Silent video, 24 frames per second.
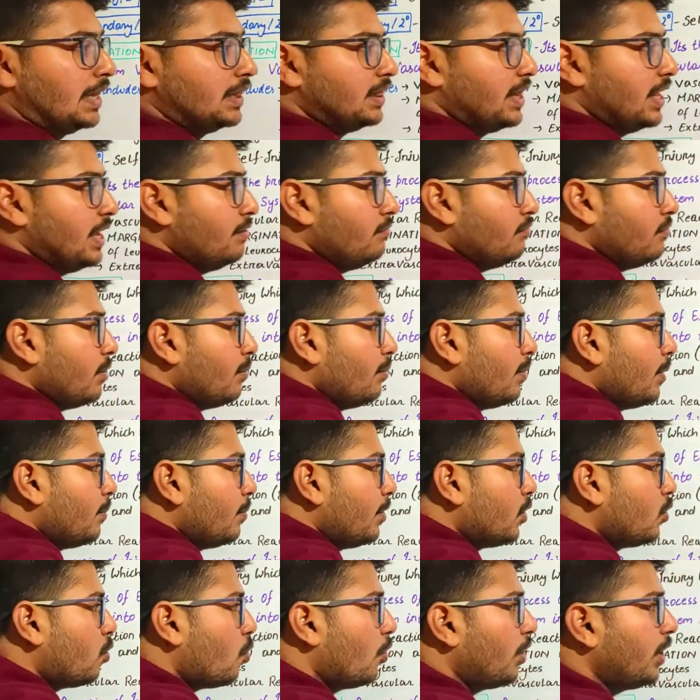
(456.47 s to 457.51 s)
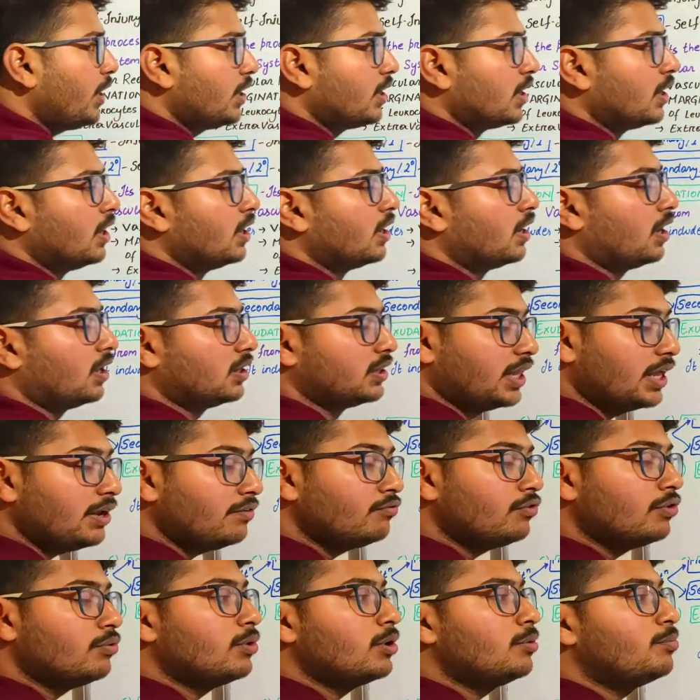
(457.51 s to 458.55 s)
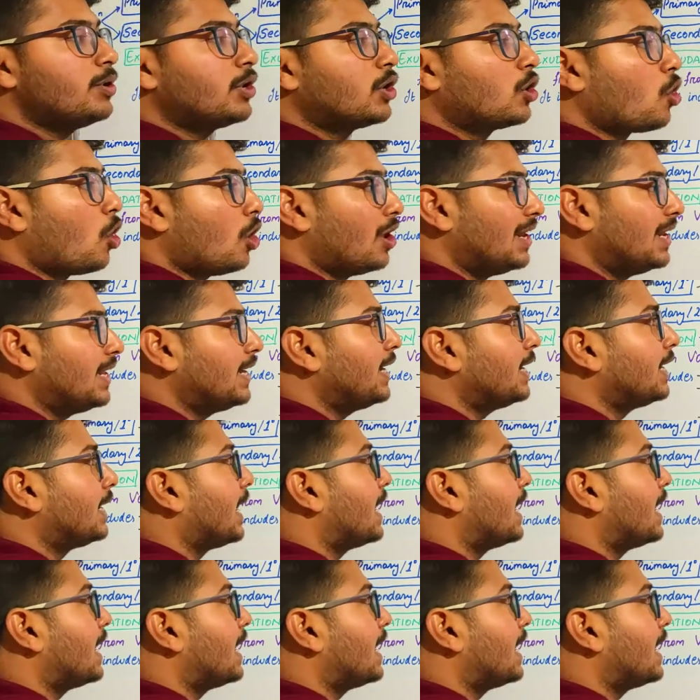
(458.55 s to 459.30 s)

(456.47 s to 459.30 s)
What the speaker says: then we will be calling it